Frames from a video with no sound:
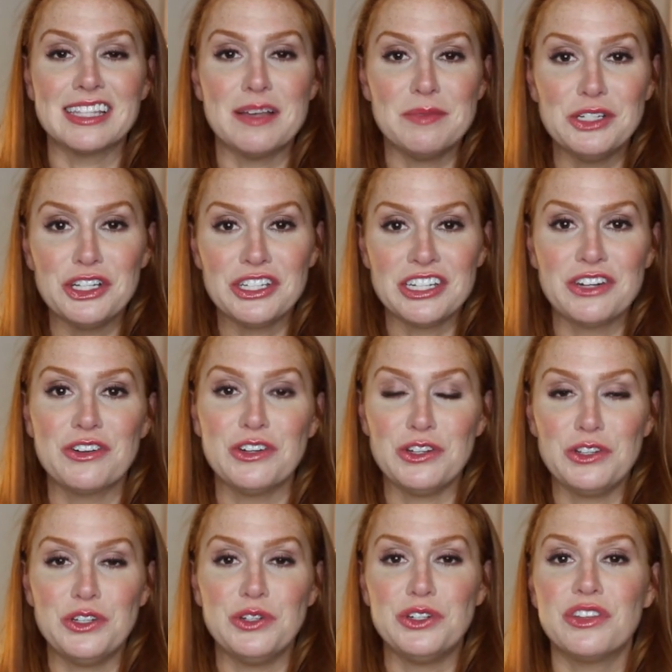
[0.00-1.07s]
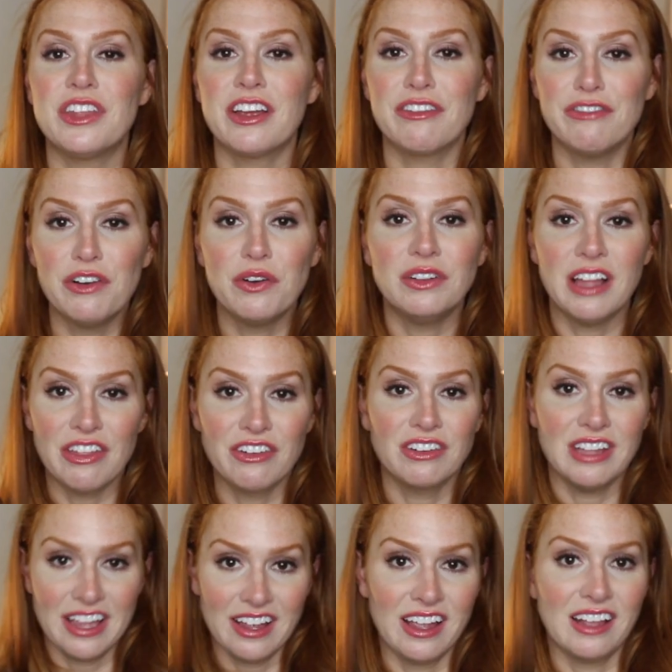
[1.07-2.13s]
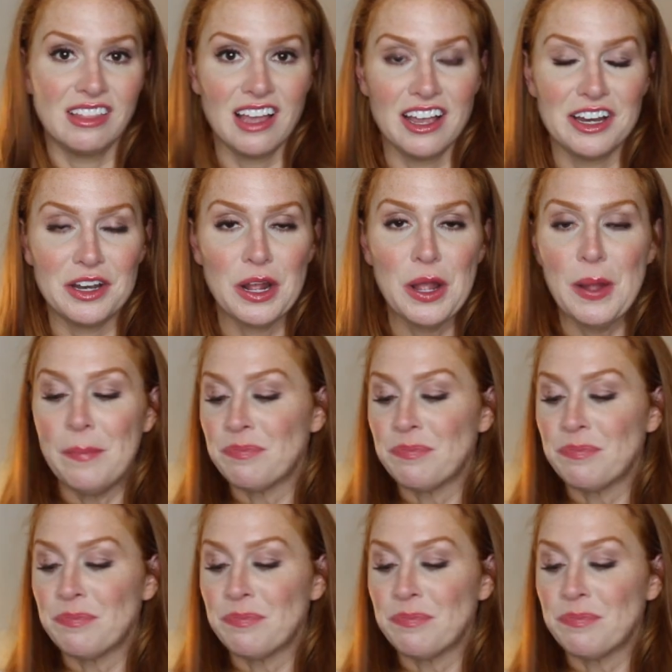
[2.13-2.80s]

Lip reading: let me just introduce you to their faux leather legging line,